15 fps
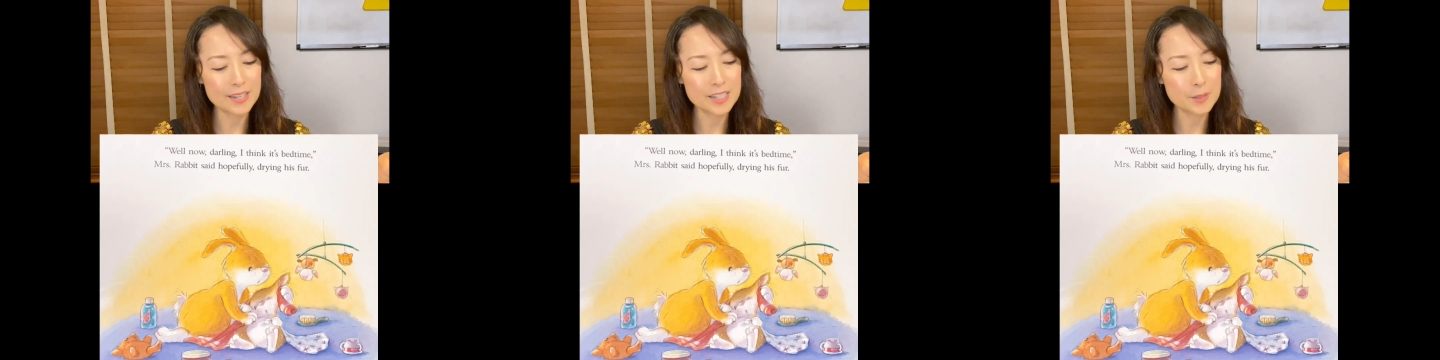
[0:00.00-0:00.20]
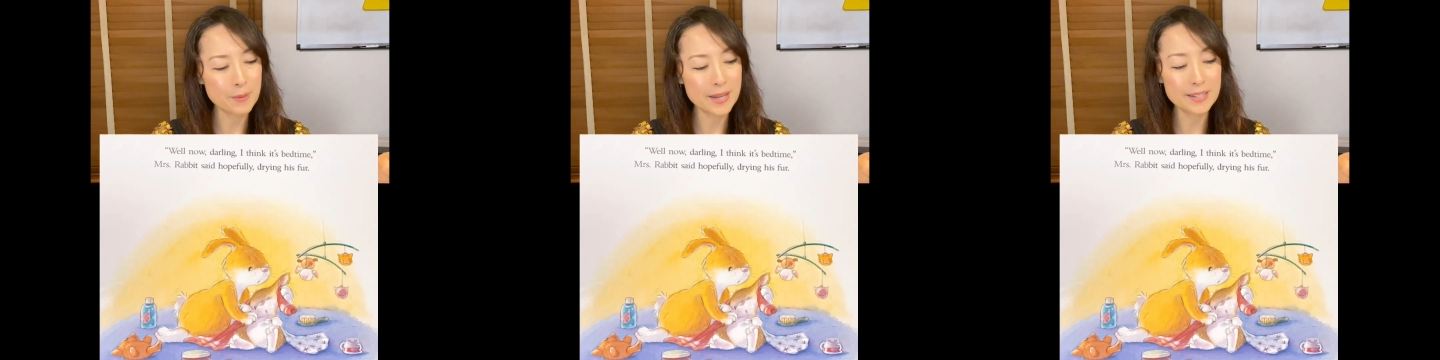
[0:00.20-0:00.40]

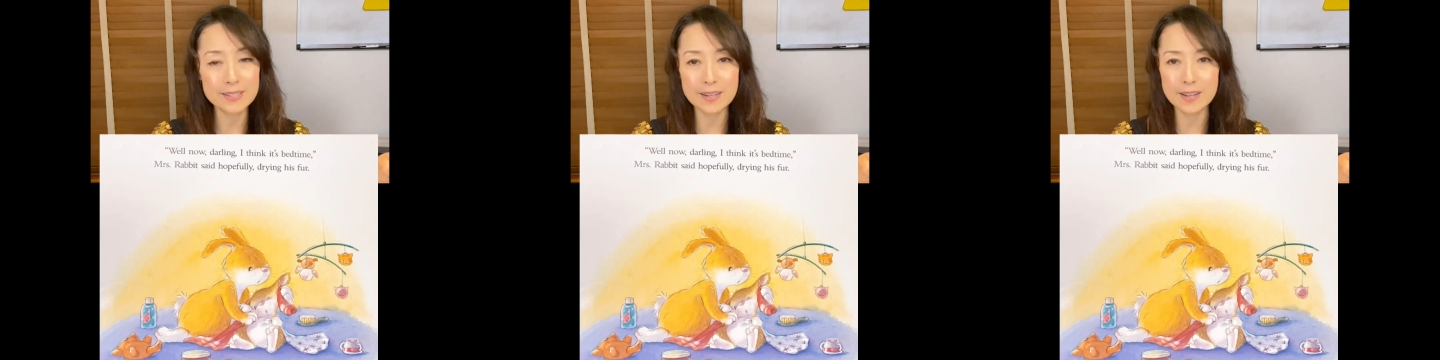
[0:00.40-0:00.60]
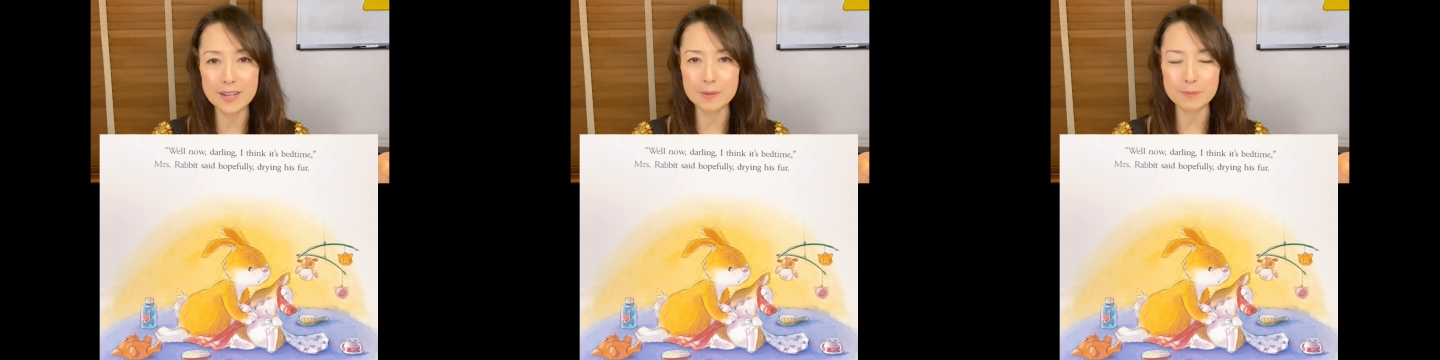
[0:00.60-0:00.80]
it's
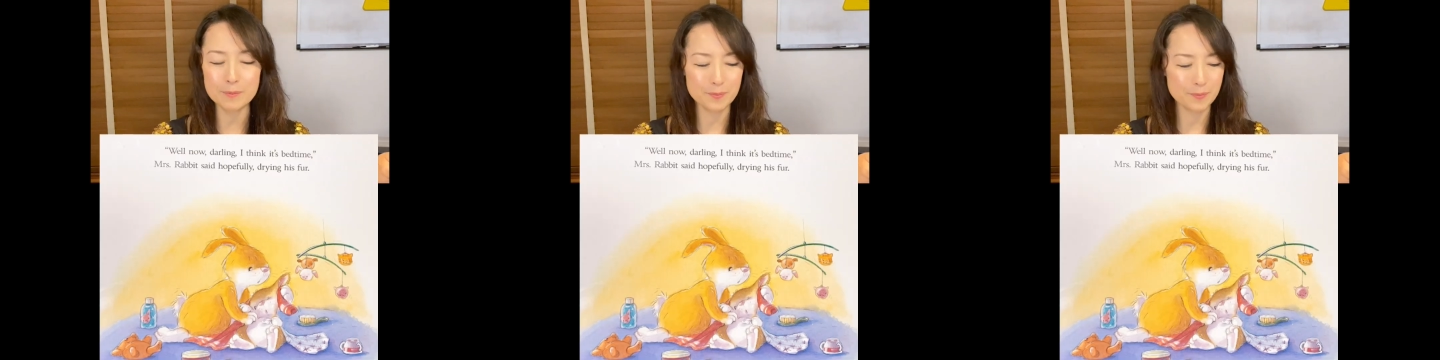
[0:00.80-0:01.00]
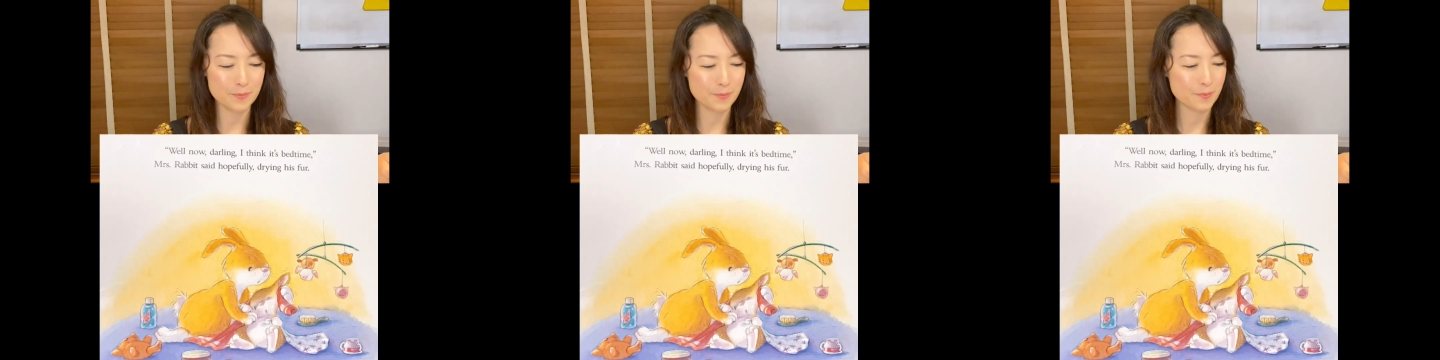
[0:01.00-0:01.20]
bedtime,
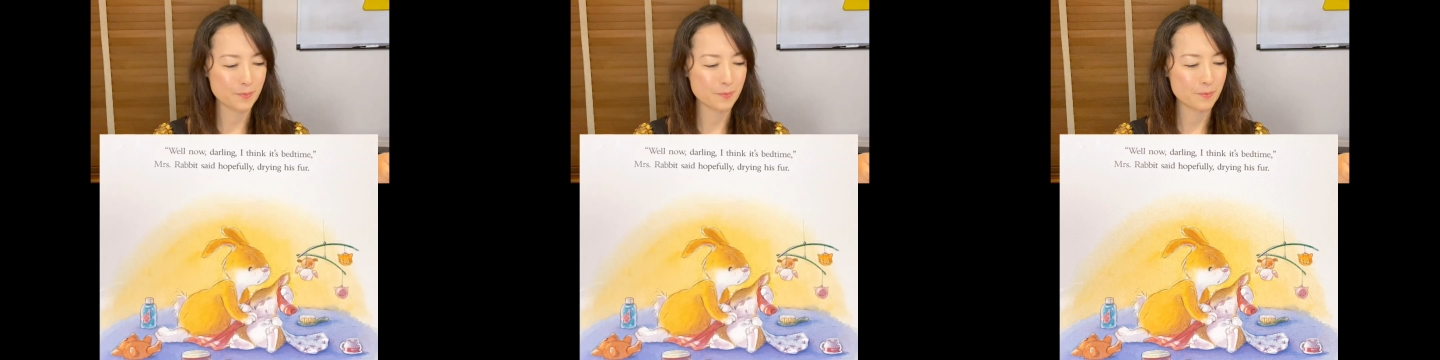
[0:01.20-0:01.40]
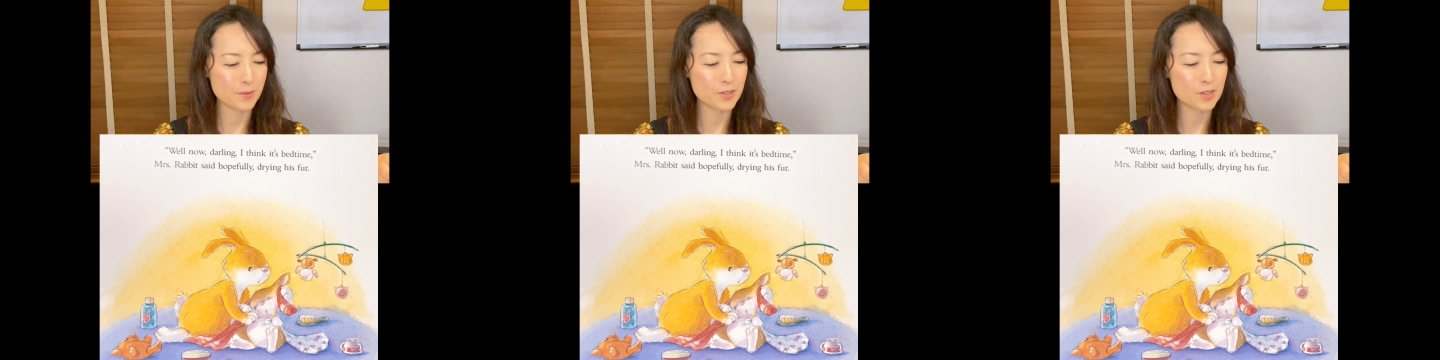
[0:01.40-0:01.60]

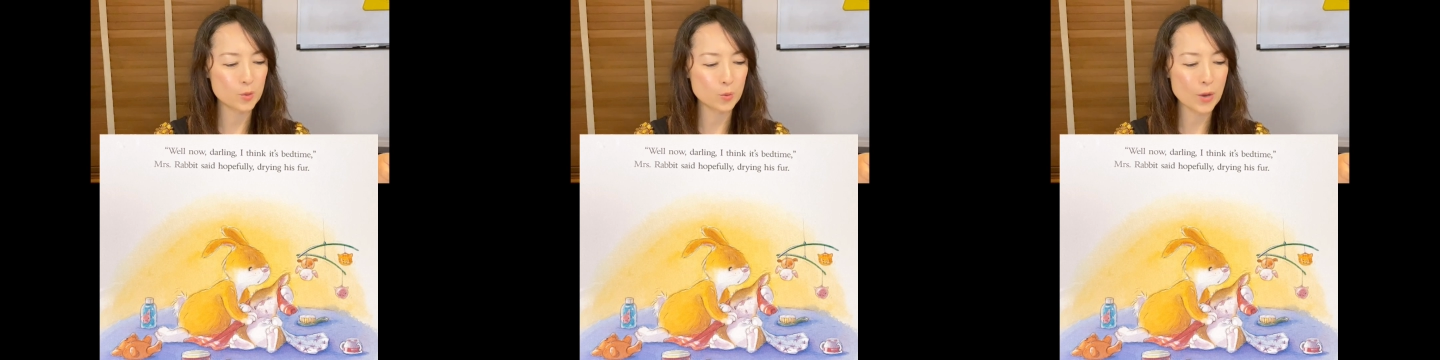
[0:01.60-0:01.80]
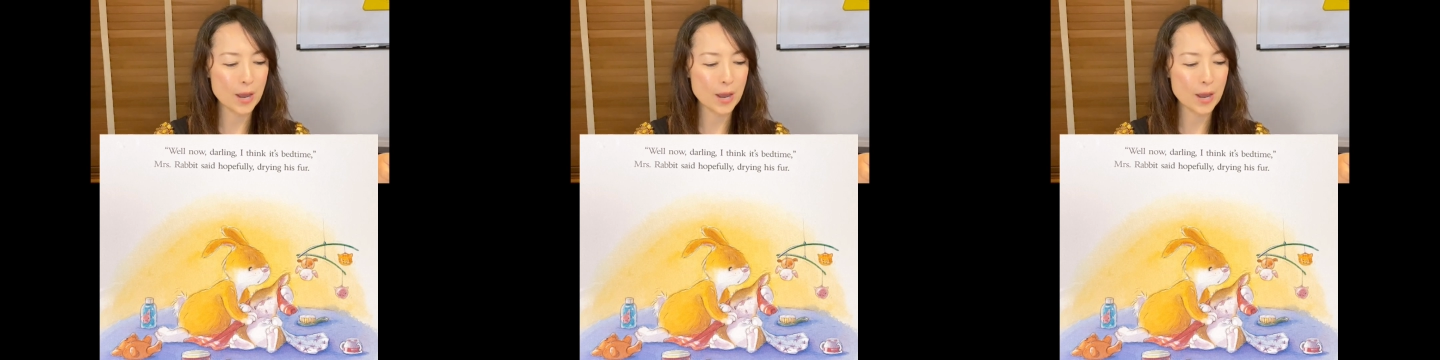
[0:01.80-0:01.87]
Mrs.